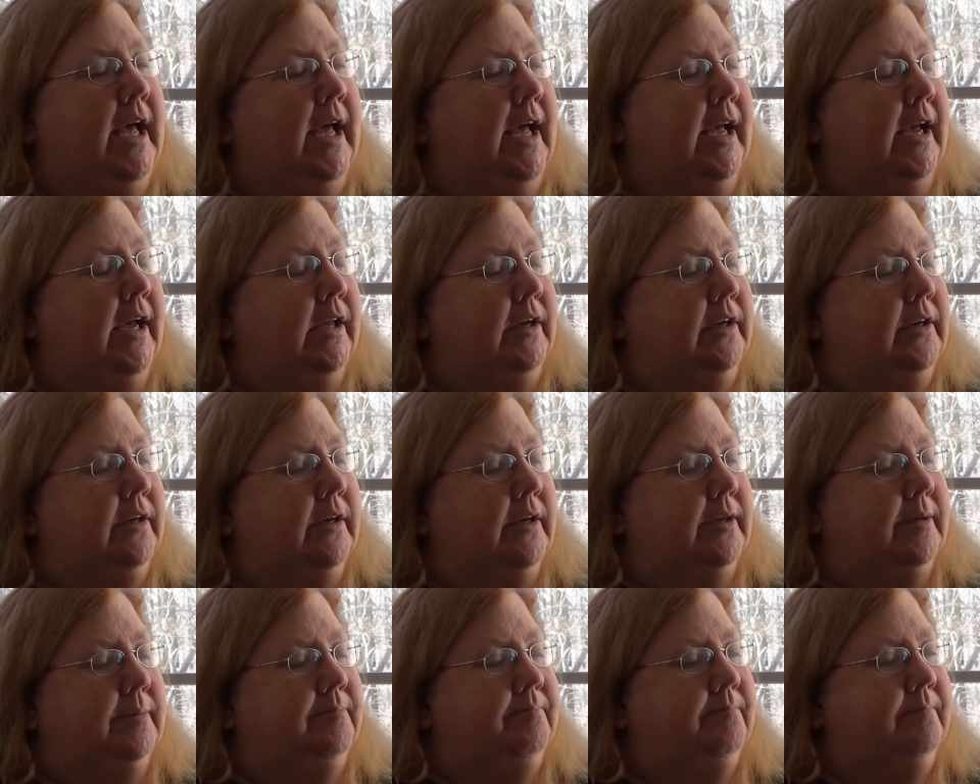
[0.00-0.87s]
And
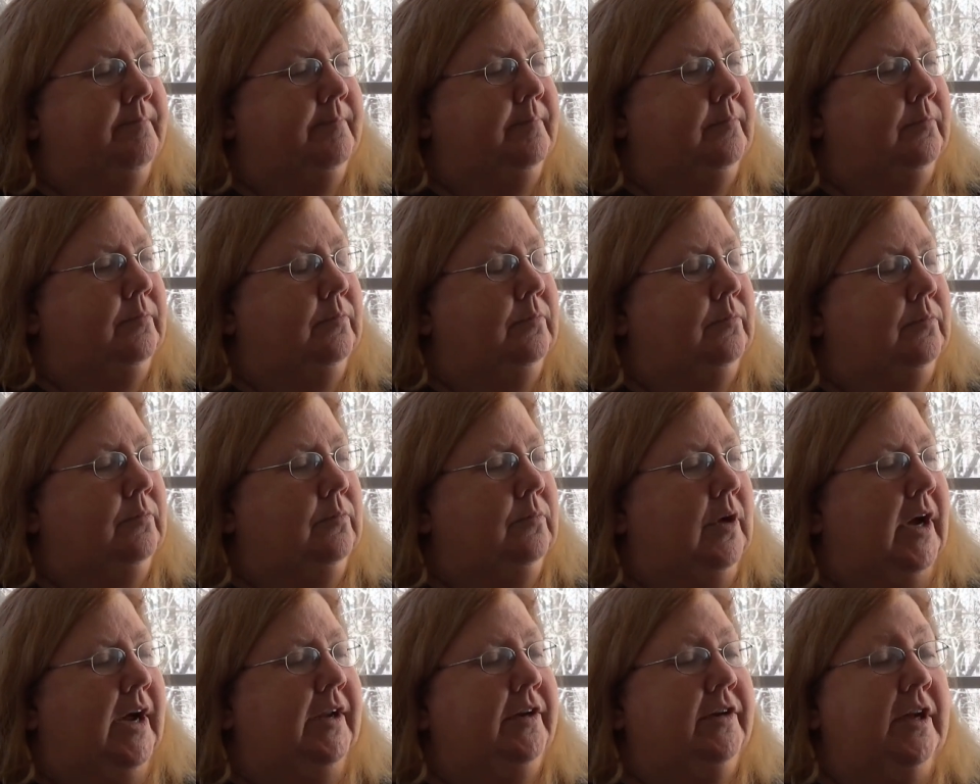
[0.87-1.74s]
um,
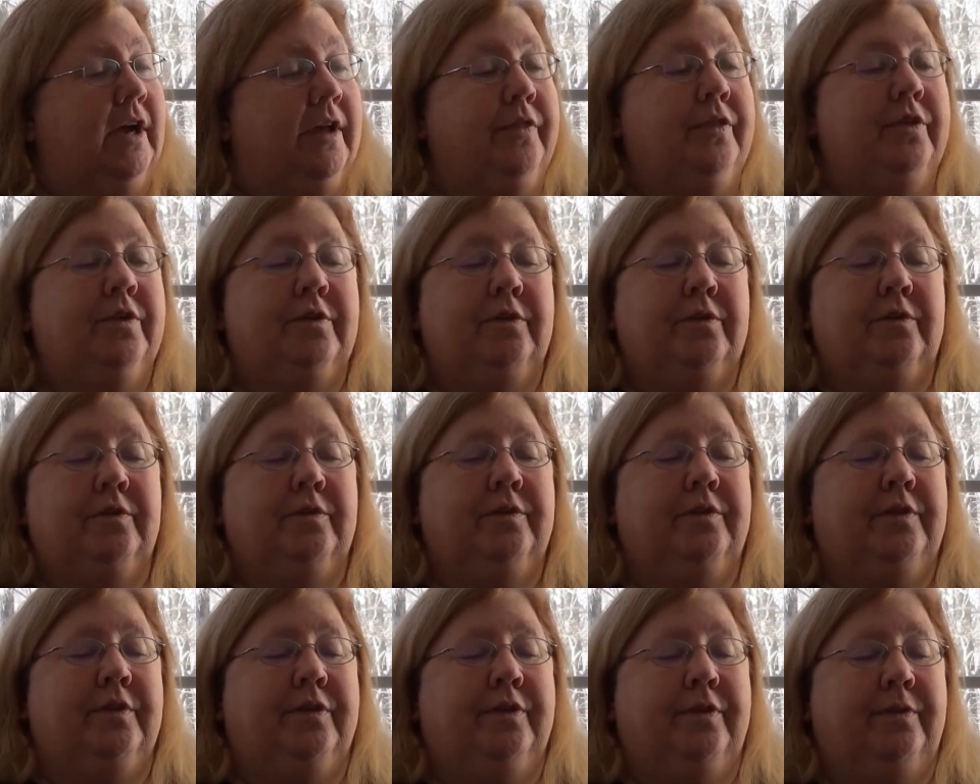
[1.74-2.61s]
I had done the,
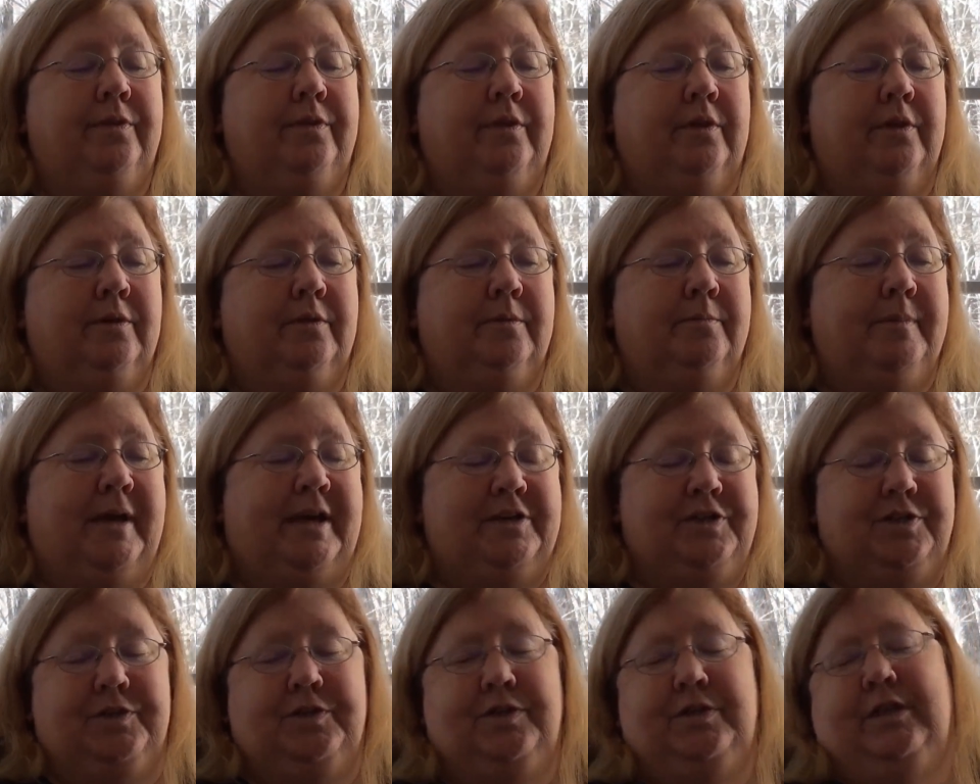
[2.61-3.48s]
the the
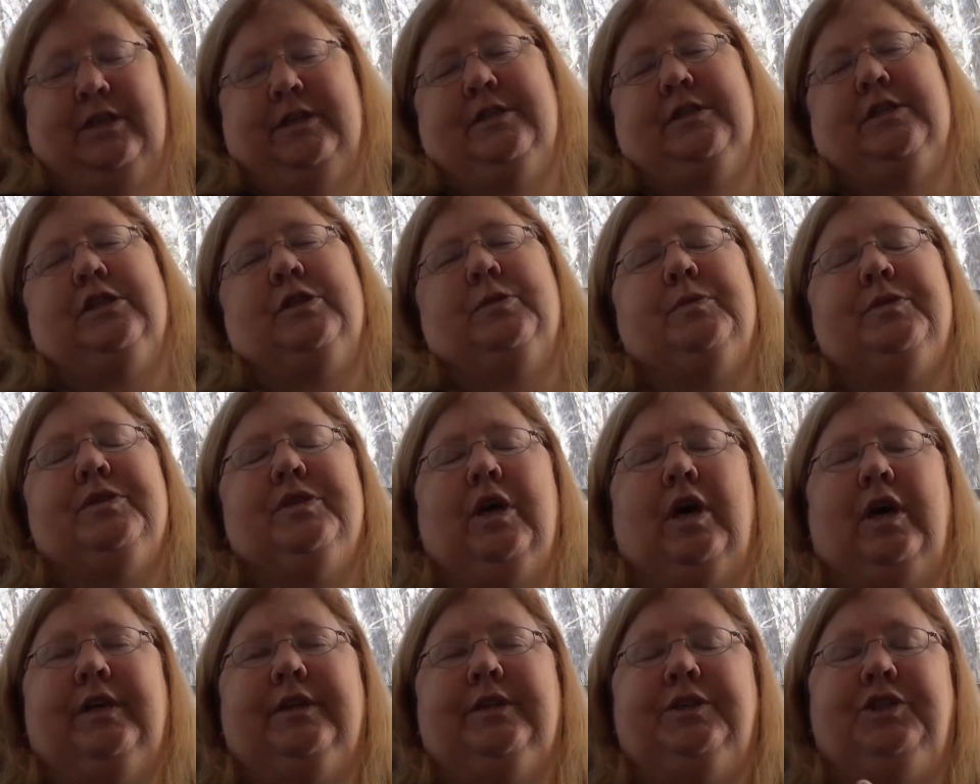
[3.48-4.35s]
master's thesis was
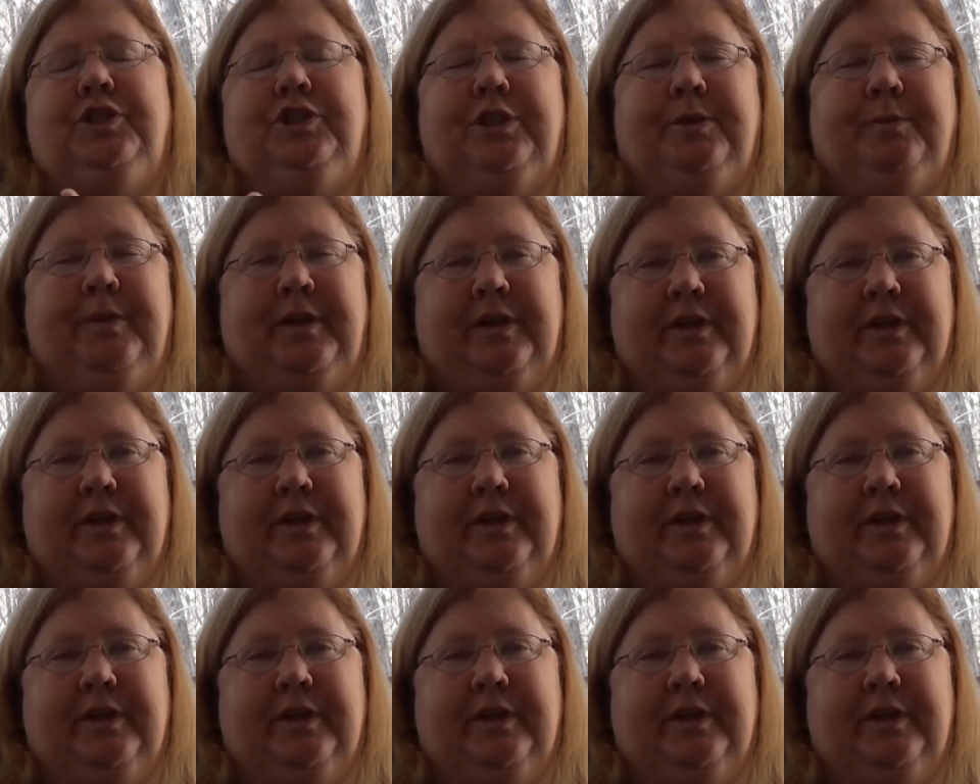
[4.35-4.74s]
on the cheap